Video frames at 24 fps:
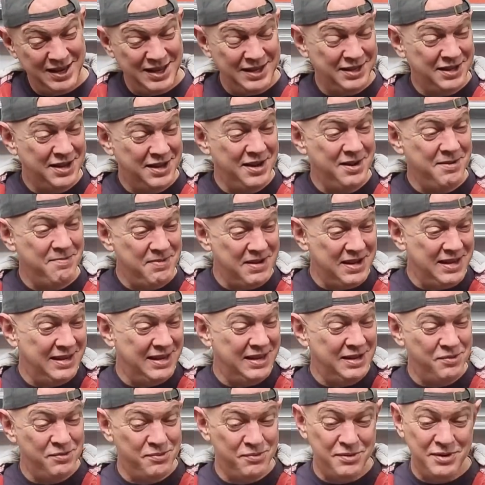there's going to be
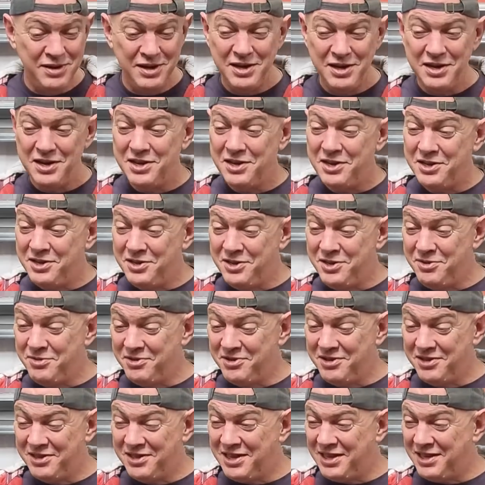little
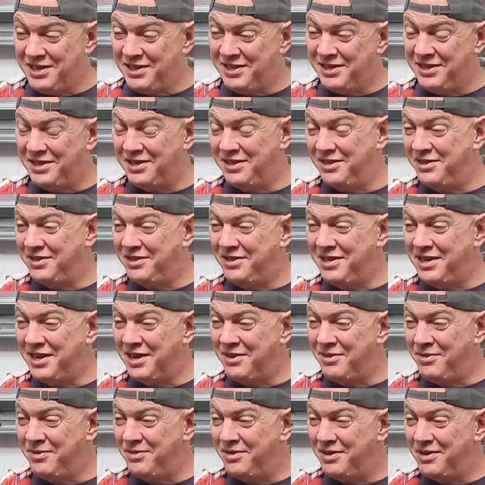nuances and, you
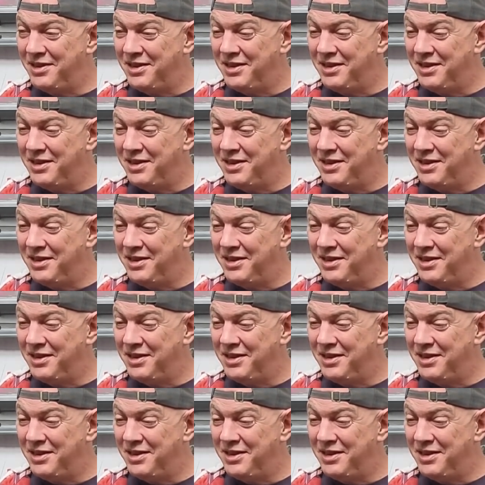know,